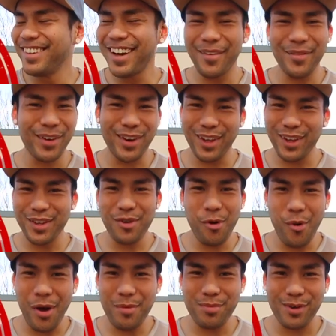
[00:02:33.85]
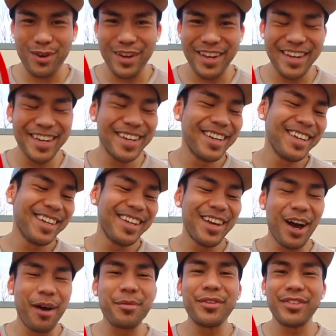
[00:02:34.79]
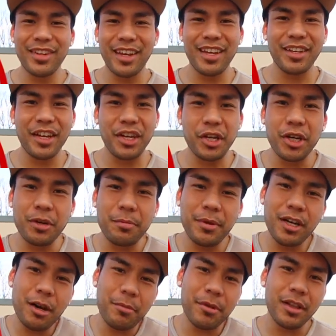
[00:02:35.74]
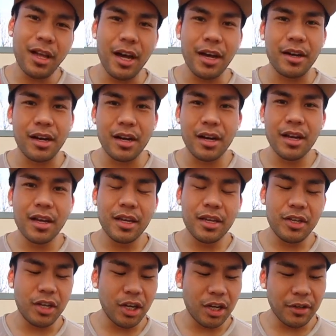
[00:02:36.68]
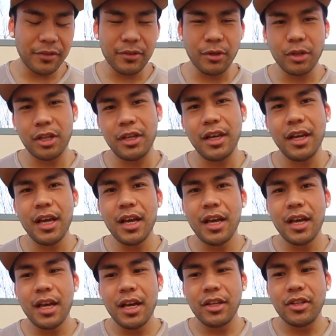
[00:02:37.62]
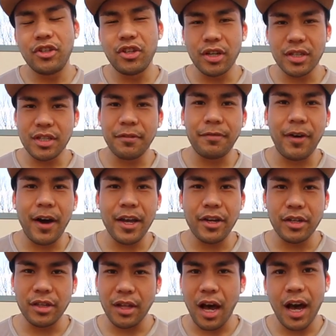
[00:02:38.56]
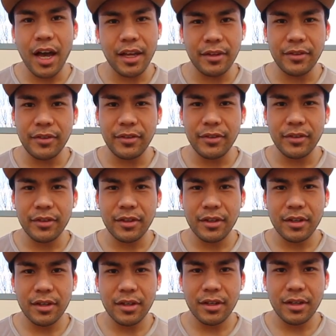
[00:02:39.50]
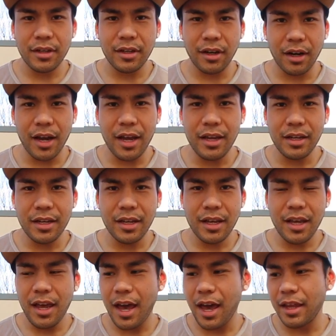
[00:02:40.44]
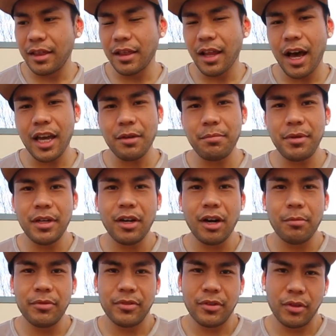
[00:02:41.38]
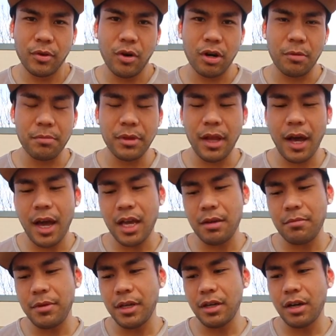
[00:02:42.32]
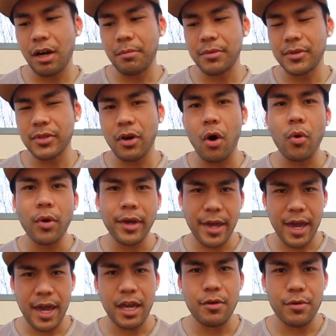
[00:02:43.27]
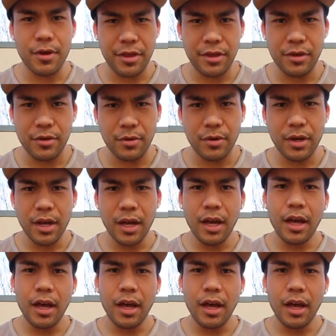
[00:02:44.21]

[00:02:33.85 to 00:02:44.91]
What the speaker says: I'm not calling you a white boy. I'm just saying that you're gonna become a liar. You're gonna slowly justify your lies, all right? And lying becomes the norm. Lying becomes okay with you.